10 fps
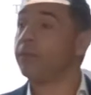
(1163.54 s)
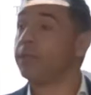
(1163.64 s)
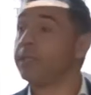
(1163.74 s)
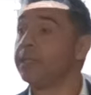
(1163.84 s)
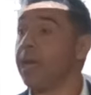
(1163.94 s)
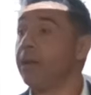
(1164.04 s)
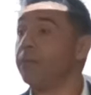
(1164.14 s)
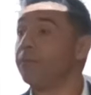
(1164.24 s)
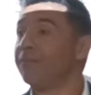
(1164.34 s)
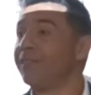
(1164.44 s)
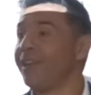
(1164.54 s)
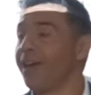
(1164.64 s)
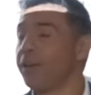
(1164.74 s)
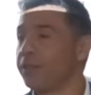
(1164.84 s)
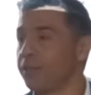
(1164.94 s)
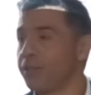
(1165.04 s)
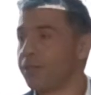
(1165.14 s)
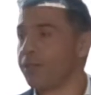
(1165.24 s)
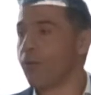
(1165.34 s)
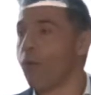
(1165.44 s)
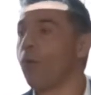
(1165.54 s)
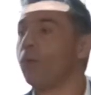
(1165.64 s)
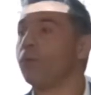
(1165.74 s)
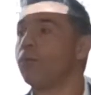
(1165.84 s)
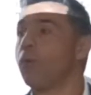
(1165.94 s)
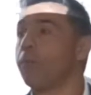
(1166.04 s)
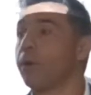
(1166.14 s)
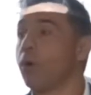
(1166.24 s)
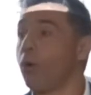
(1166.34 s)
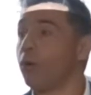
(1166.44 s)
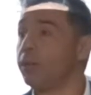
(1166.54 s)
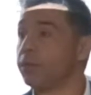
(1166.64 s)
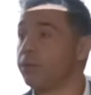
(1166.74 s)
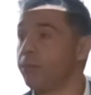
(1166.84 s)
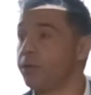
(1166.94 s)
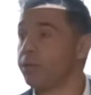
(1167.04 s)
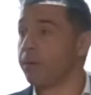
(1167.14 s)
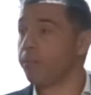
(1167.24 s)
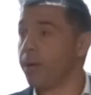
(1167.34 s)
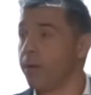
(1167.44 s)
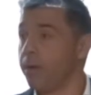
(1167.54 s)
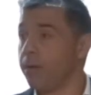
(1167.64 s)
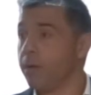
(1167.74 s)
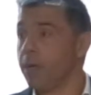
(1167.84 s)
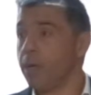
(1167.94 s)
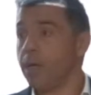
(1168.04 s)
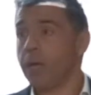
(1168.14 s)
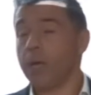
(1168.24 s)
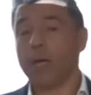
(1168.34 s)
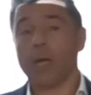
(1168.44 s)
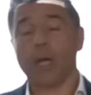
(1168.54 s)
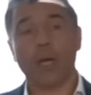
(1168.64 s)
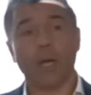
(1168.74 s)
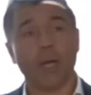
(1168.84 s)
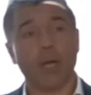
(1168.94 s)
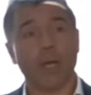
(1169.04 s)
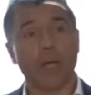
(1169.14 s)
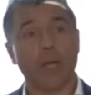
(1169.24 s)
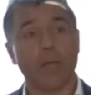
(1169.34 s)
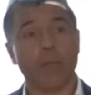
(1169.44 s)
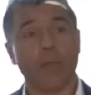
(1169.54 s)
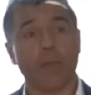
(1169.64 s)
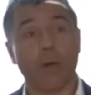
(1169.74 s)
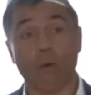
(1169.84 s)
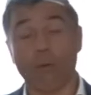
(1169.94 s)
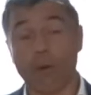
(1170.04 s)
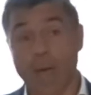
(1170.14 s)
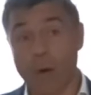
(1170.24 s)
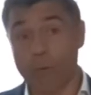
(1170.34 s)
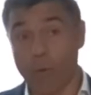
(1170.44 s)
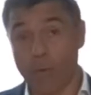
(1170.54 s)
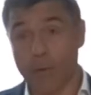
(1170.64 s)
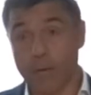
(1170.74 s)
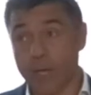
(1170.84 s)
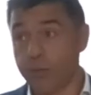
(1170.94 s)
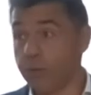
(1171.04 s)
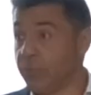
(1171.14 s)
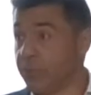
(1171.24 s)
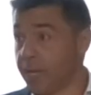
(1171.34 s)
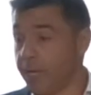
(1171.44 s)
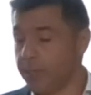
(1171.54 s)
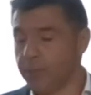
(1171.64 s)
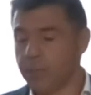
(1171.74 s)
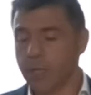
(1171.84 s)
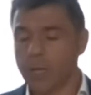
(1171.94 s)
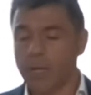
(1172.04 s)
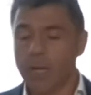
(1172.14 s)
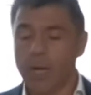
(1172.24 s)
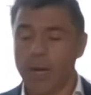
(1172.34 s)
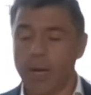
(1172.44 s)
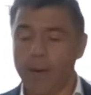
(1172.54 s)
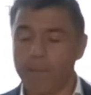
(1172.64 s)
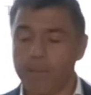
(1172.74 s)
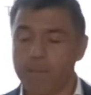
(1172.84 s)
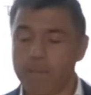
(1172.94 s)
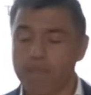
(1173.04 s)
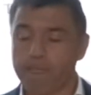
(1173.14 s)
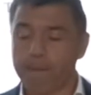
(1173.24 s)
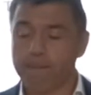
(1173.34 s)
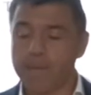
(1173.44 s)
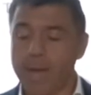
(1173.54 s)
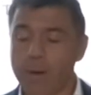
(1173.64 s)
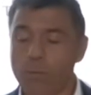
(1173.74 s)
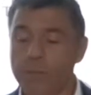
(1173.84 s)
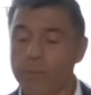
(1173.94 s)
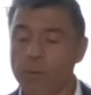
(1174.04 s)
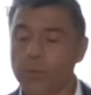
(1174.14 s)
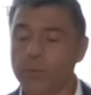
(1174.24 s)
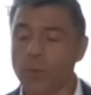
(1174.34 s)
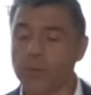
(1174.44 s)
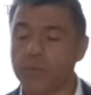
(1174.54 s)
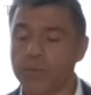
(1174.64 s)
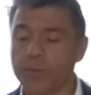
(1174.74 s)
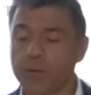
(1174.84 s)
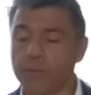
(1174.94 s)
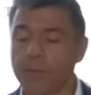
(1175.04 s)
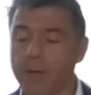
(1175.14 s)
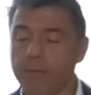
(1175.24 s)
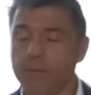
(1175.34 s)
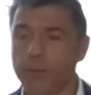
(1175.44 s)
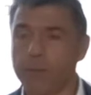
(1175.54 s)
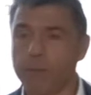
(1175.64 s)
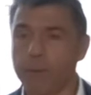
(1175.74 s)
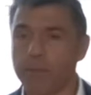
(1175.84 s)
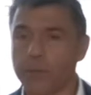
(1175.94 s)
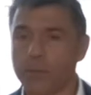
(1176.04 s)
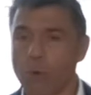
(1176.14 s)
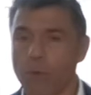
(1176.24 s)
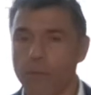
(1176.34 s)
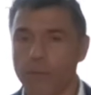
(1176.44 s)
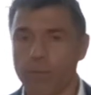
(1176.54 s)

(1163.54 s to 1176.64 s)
the same heritage. They're all former colonies of the British Empire. They're all now nation states. And we focus on 3 of them for the purpose of